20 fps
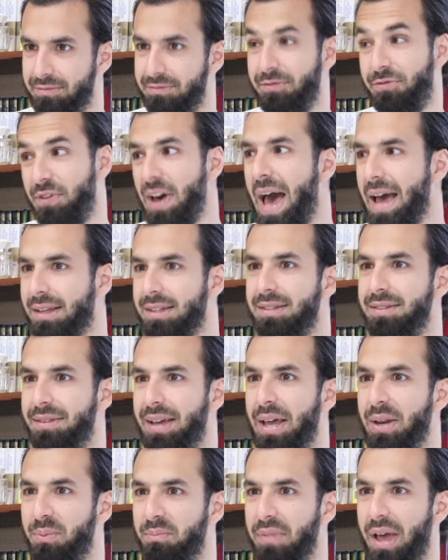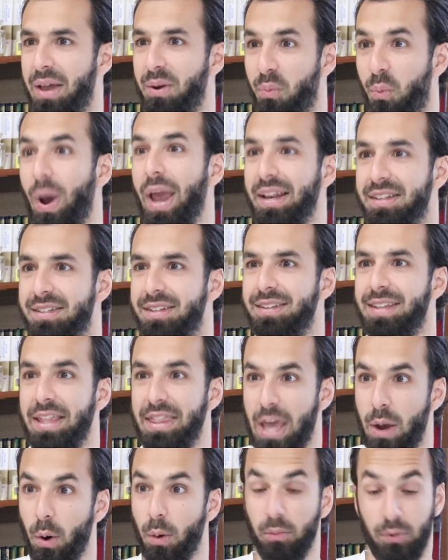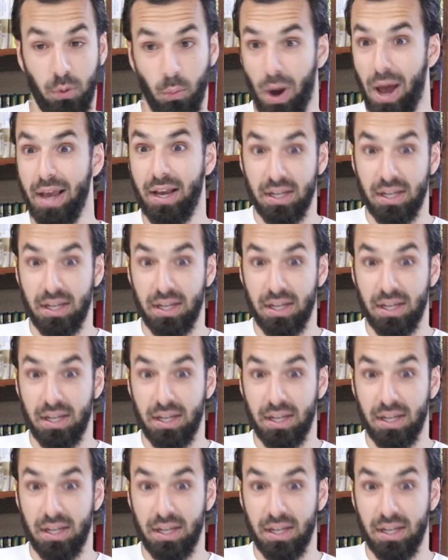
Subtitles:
fat and weight that they were. Why?